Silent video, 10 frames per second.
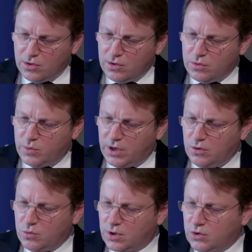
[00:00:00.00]
when you
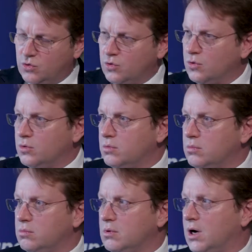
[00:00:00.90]
want to
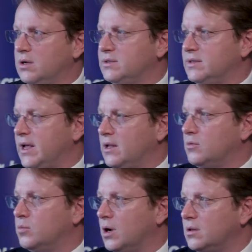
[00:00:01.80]
understand
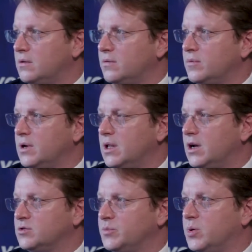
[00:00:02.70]
what
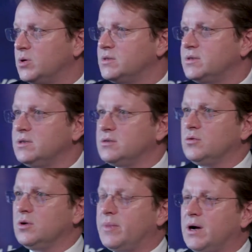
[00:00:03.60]
enlargement policy is all
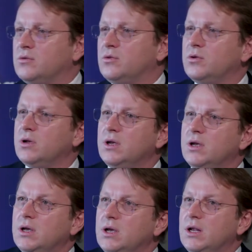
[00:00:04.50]
about.
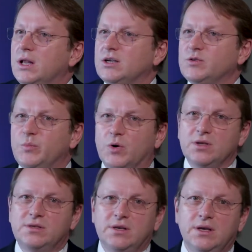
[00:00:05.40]
Enlargement
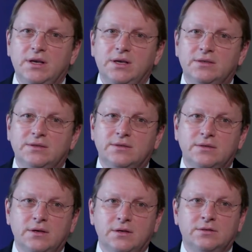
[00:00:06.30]
policy is
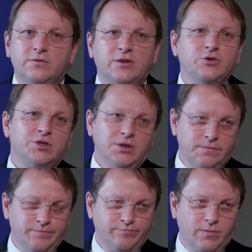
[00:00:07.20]
a strategy,
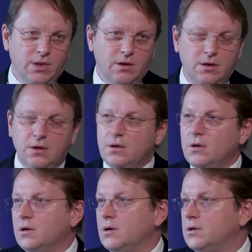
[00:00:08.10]

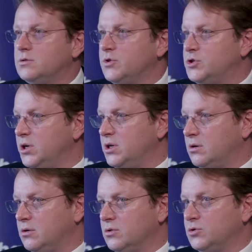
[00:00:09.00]
a
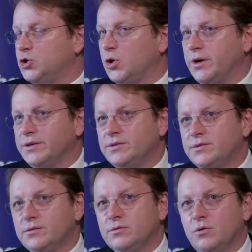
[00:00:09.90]
strategical choice
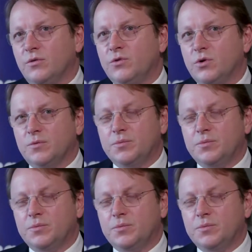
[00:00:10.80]
of Europe